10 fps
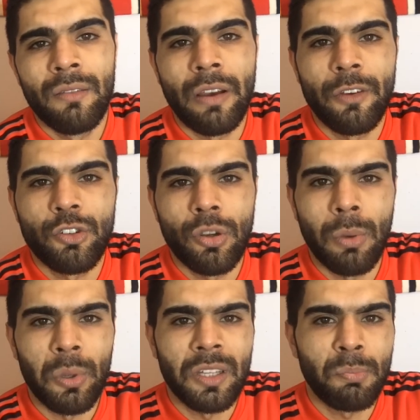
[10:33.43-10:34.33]
Very true,
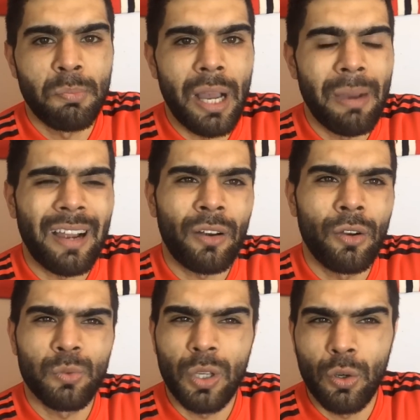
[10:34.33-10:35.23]
but with this buyback
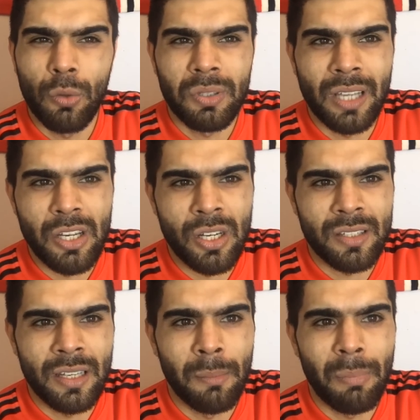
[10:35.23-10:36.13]
clause, we could potentially
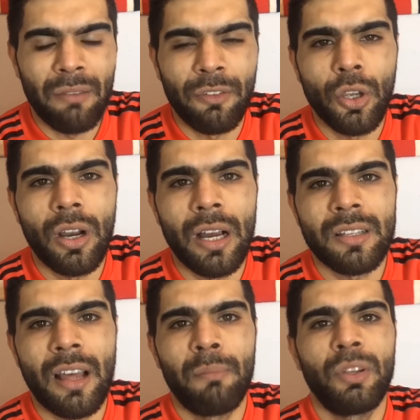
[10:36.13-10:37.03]
see him back. For you guys
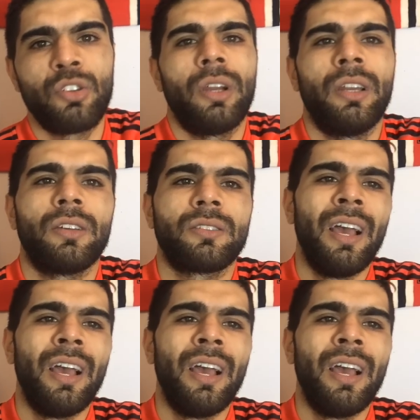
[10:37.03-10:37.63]
that have been joining us